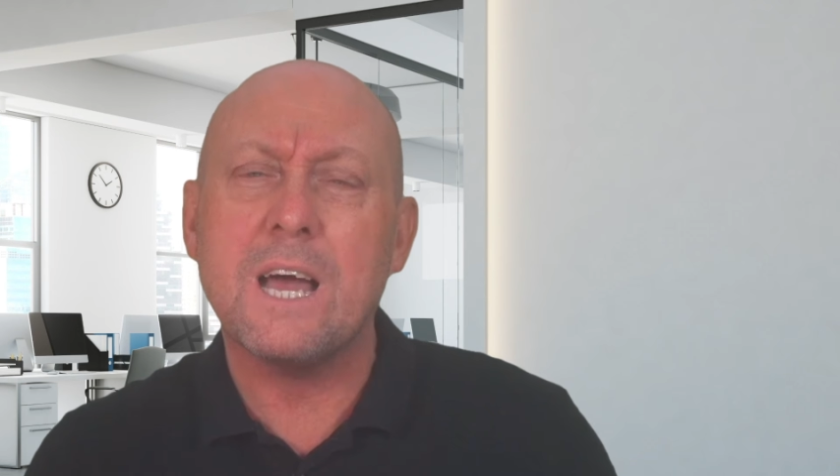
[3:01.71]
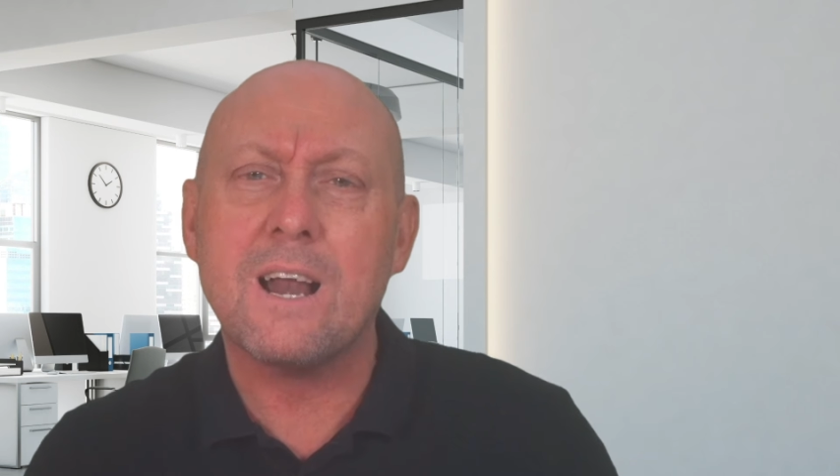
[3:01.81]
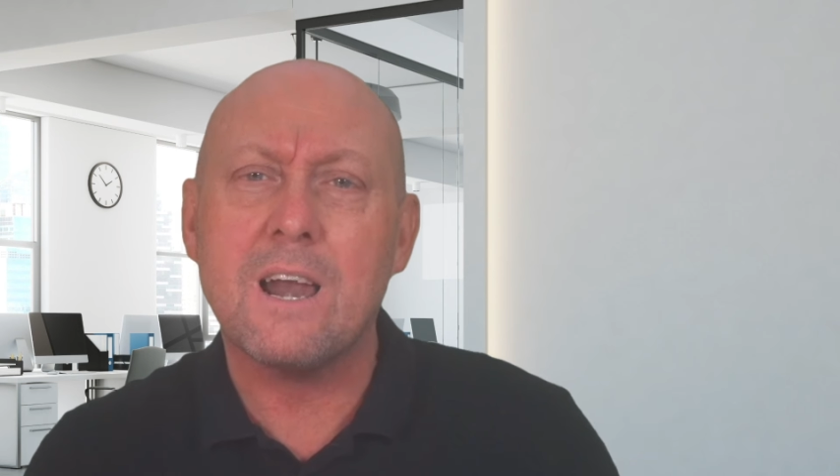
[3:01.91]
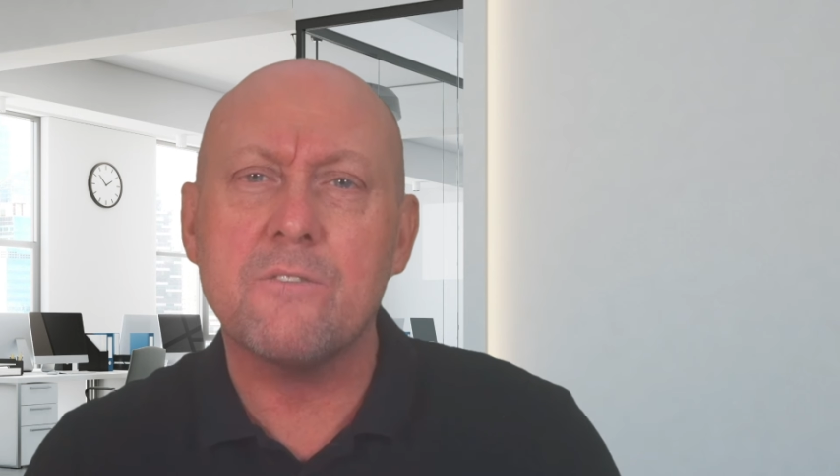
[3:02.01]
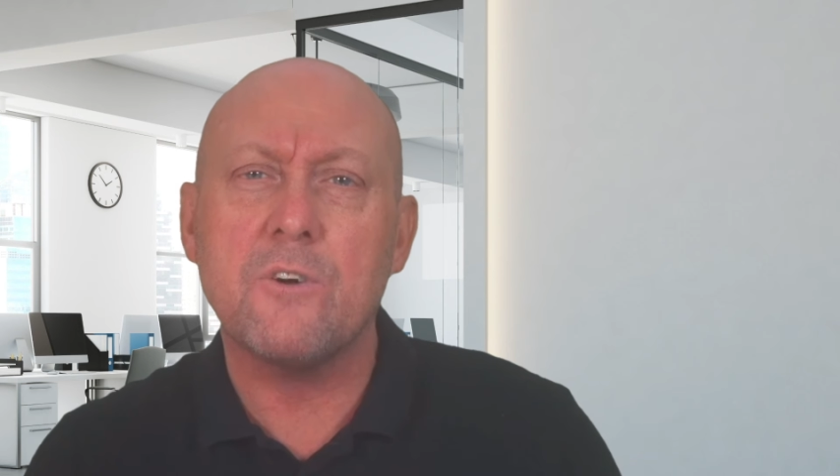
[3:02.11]

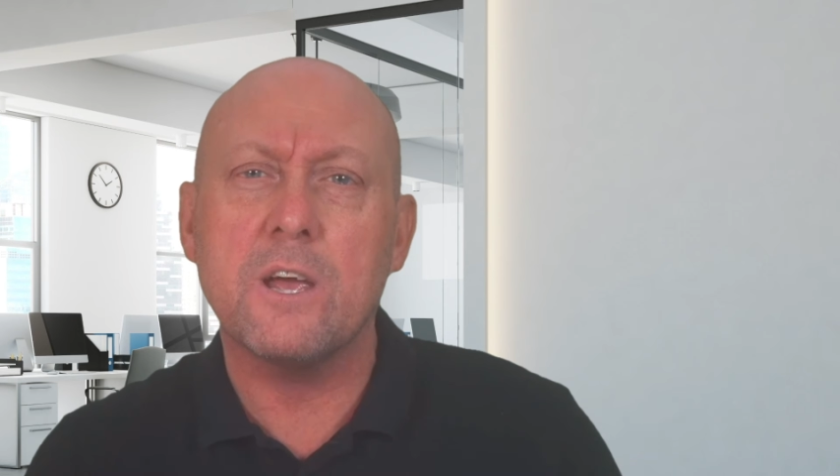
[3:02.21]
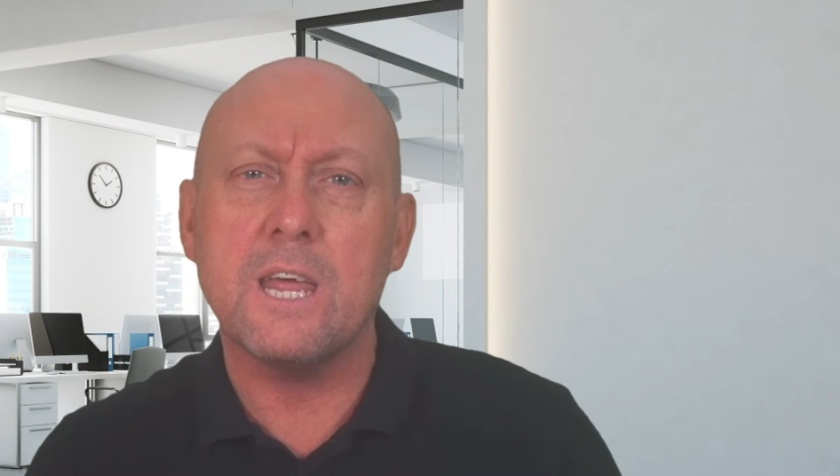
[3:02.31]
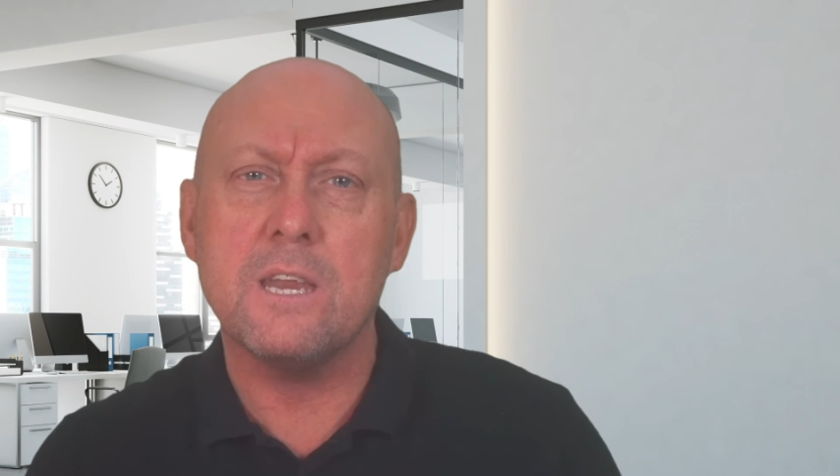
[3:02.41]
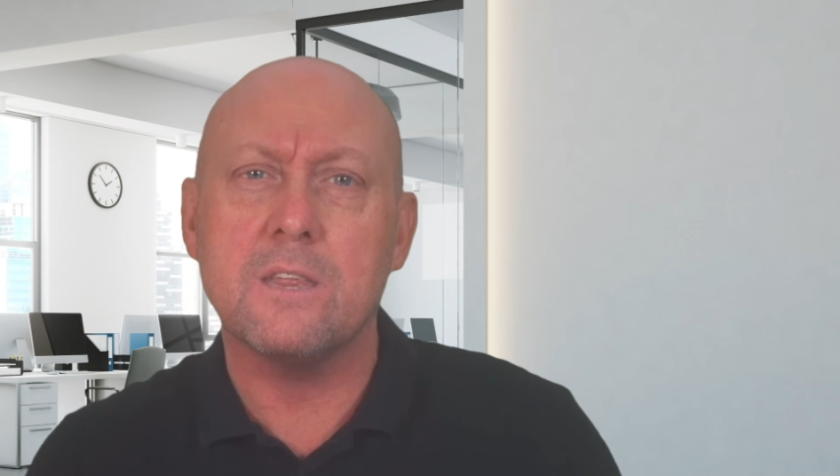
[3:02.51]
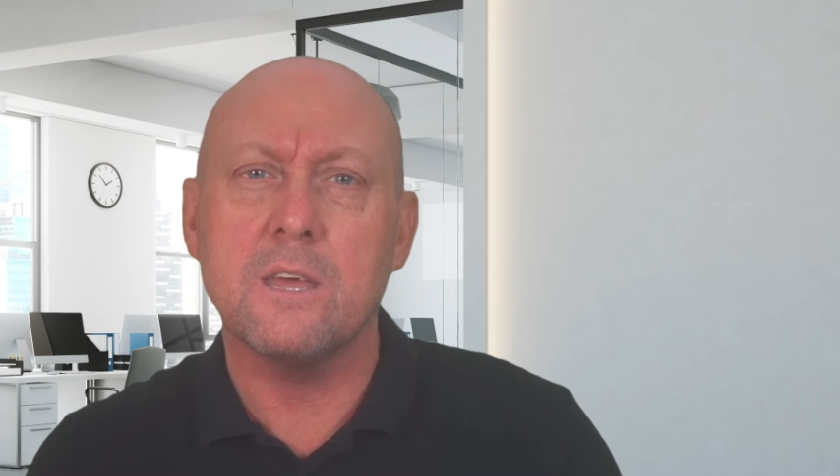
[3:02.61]
without
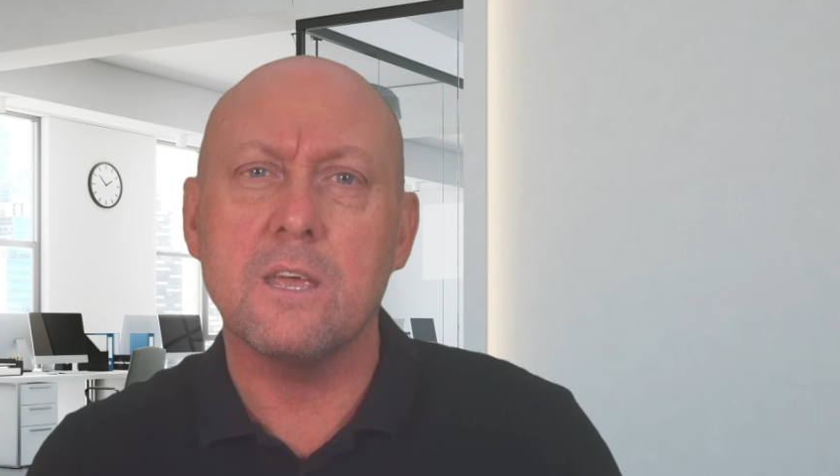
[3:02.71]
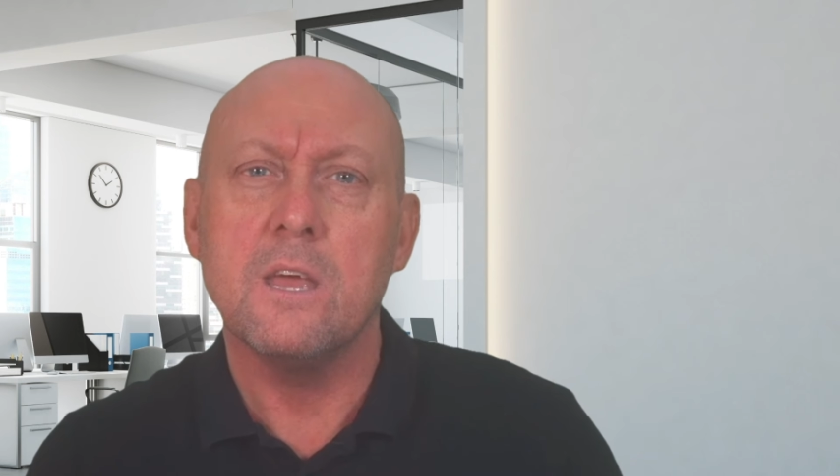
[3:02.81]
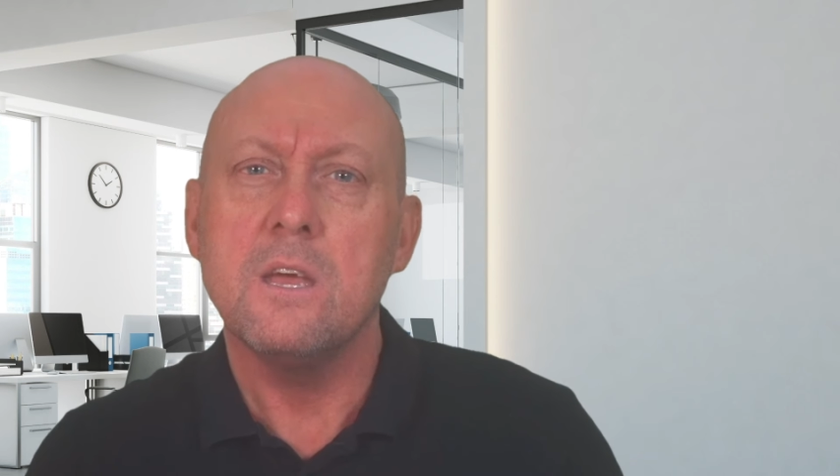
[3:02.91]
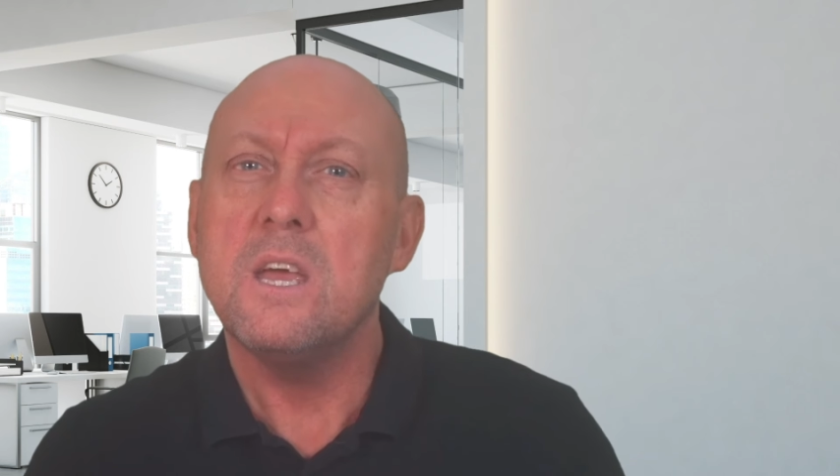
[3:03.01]
clarifying anything